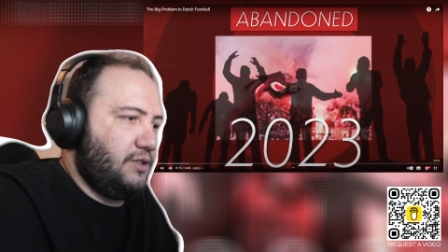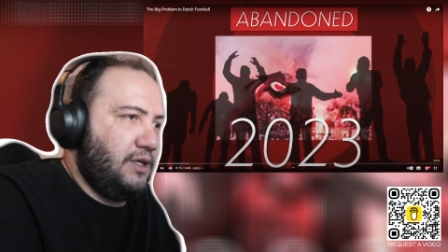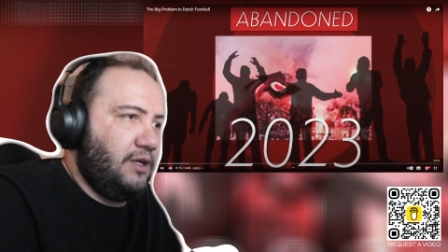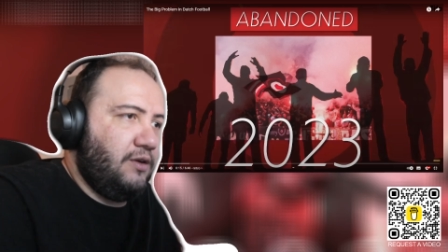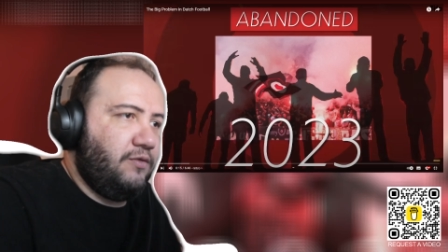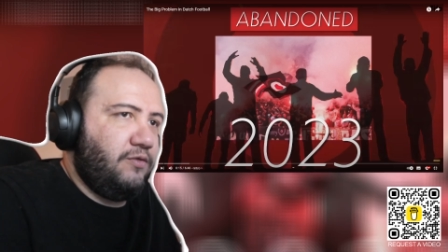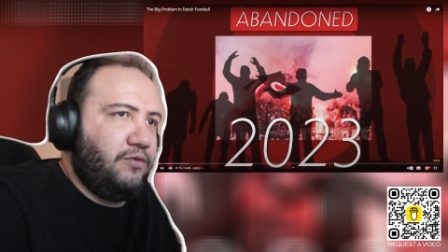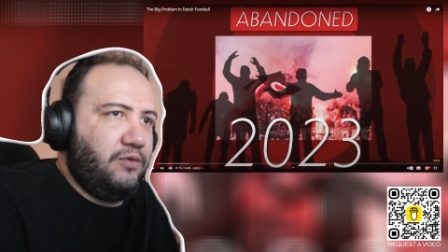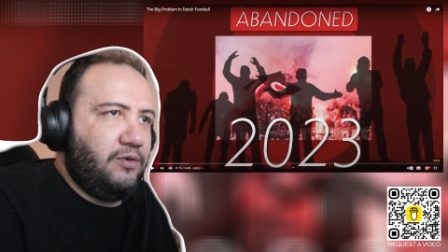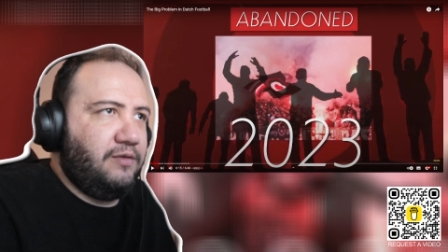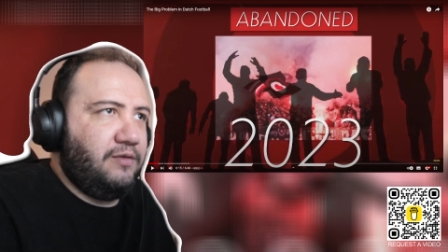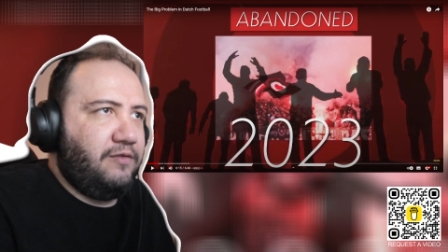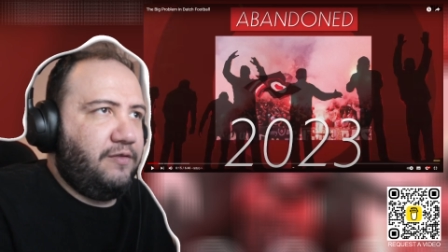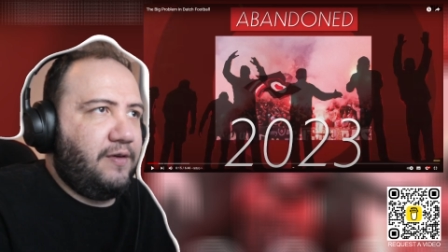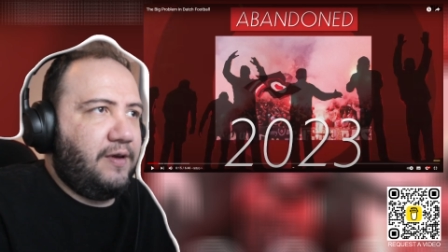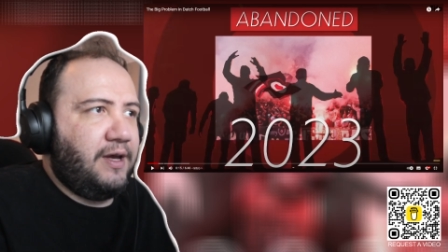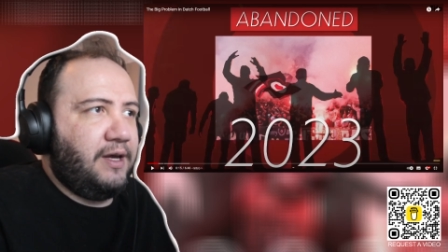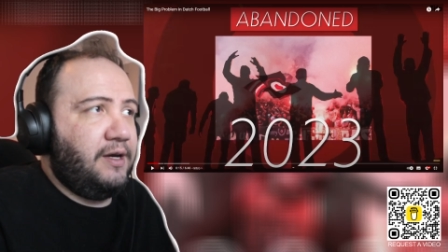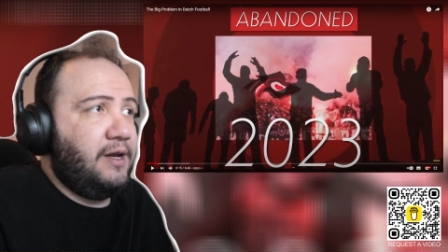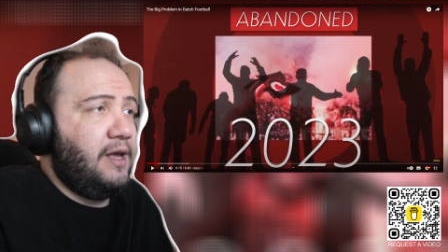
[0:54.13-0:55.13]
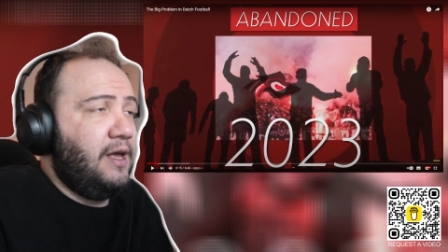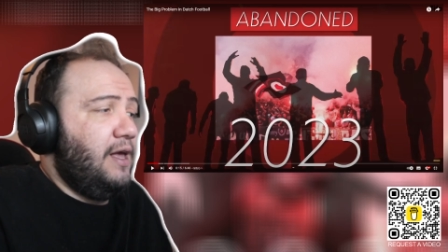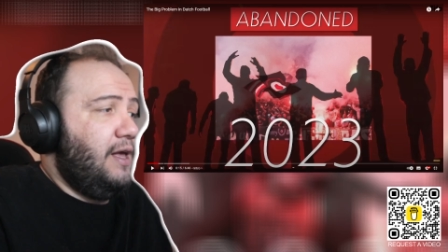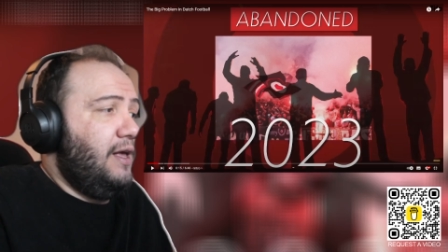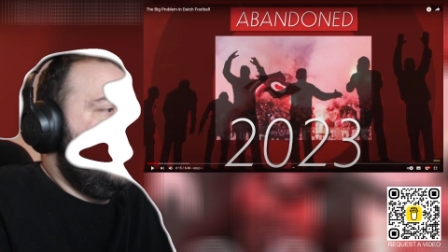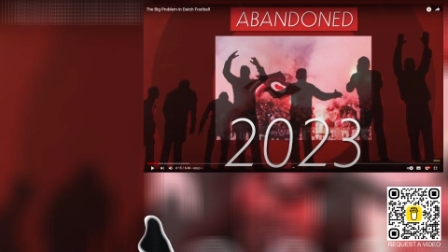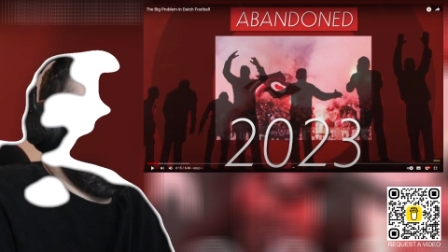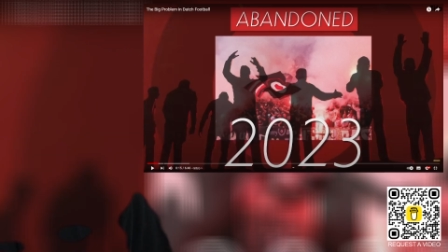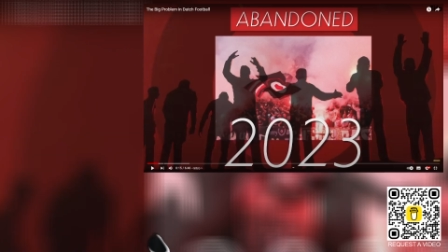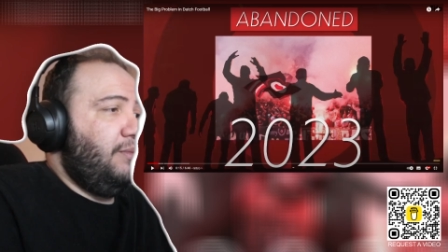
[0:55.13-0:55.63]
If you're a fan,
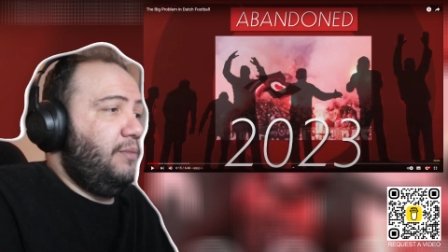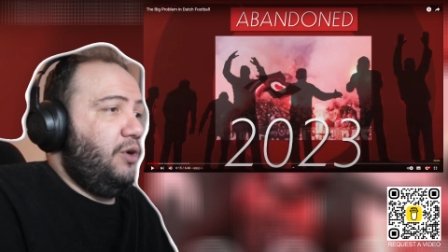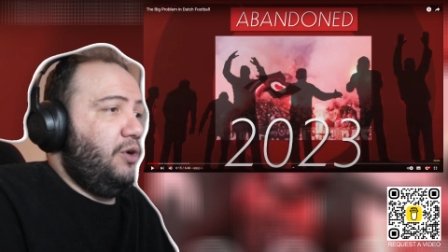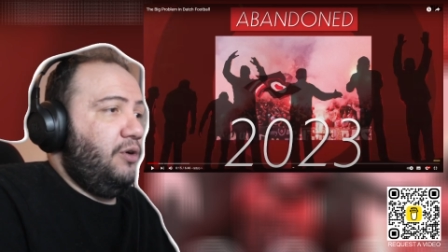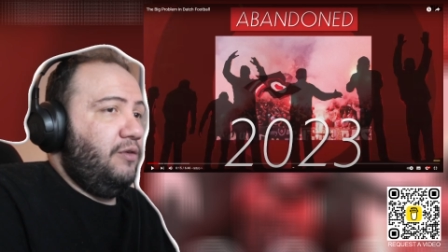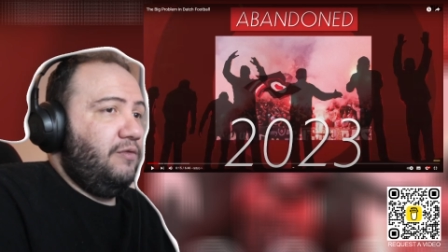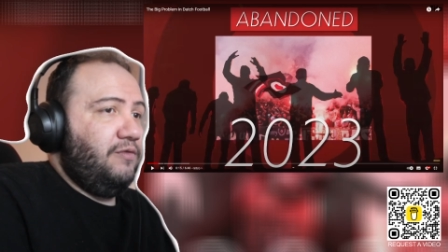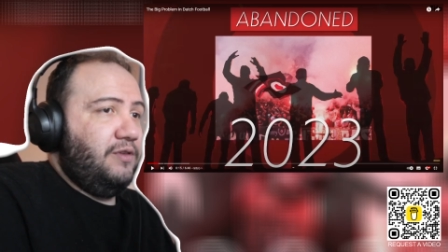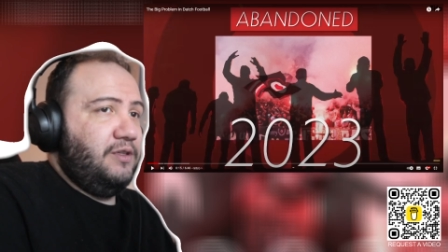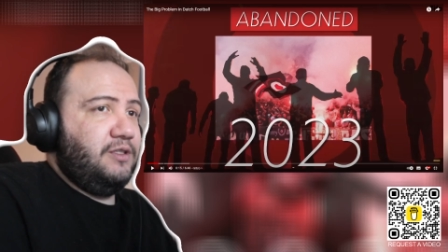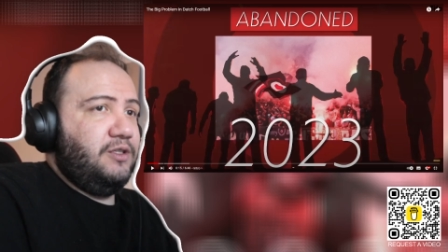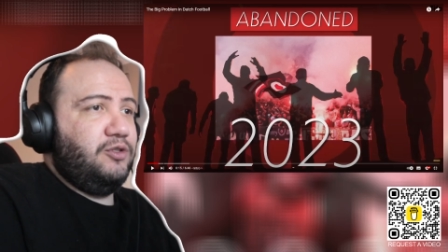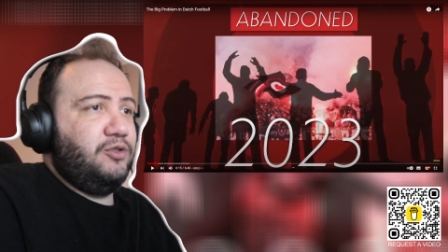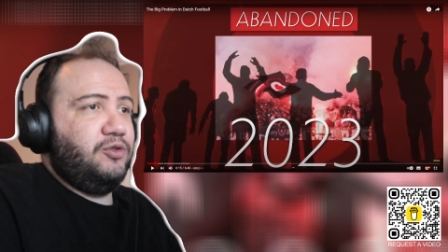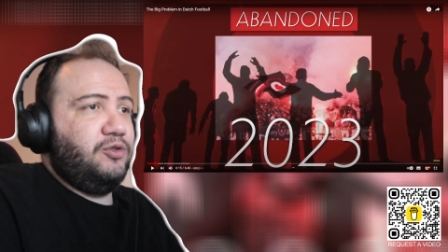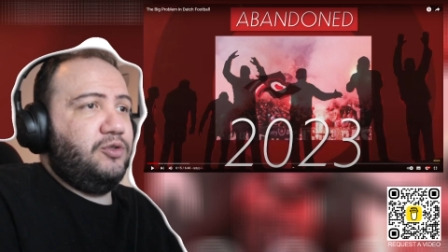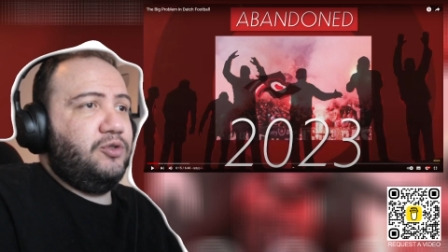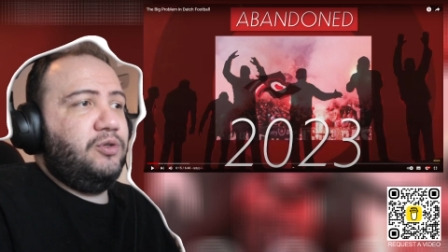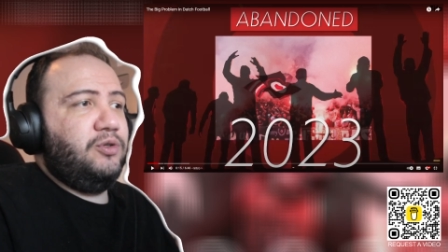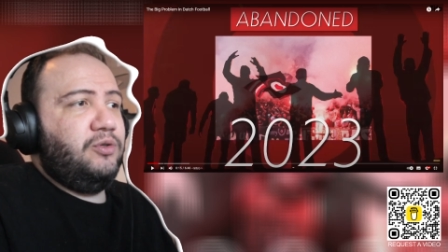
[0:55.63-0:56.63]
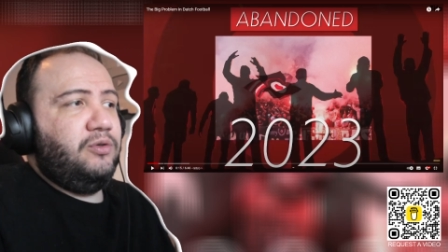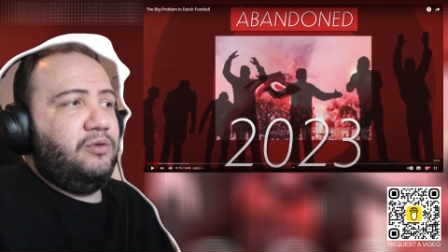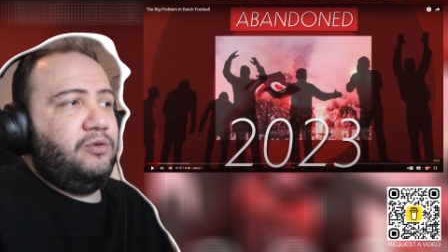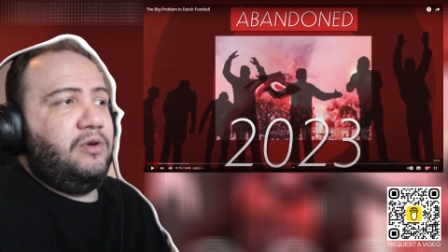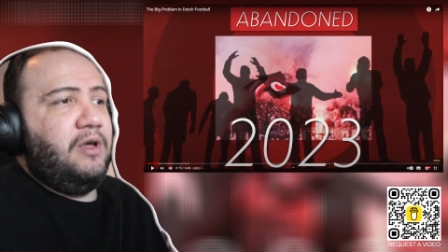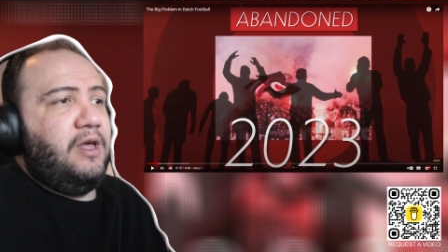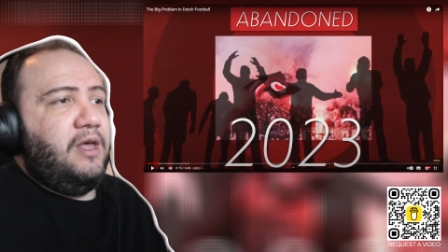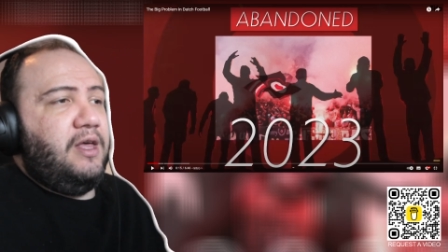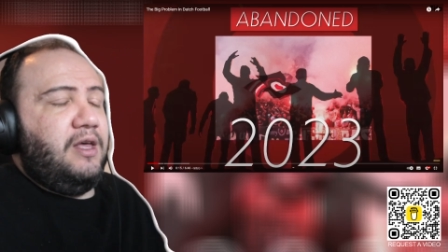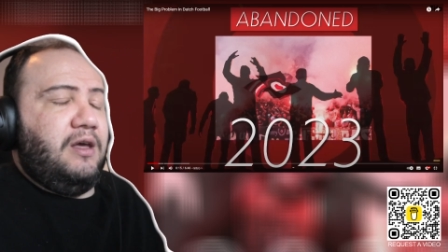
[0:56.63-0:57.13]
let me know if this is
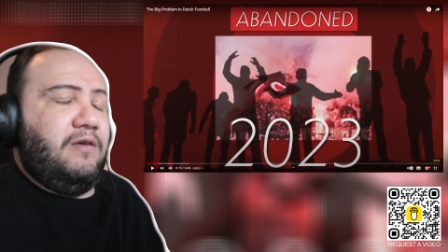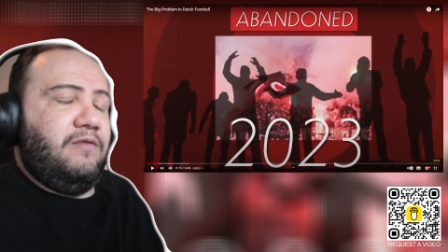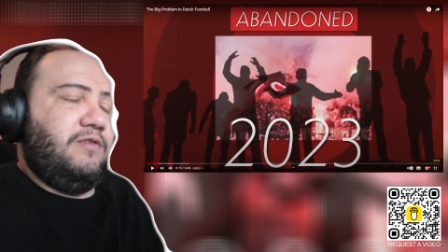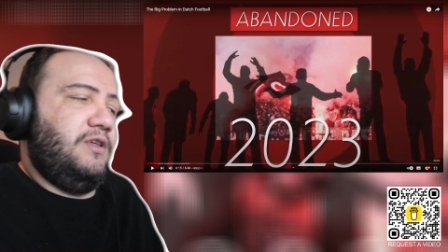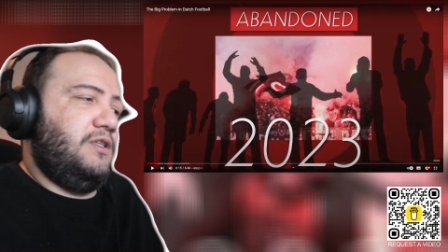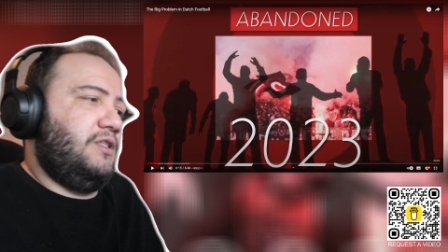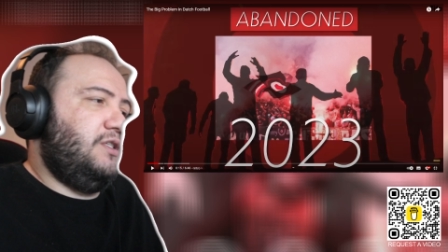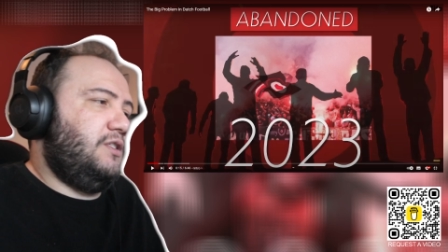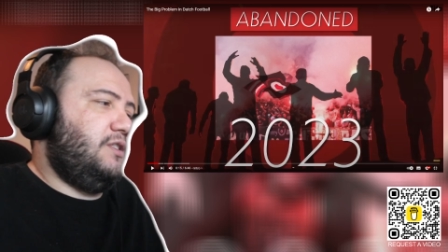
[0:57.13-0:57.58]
true, if this is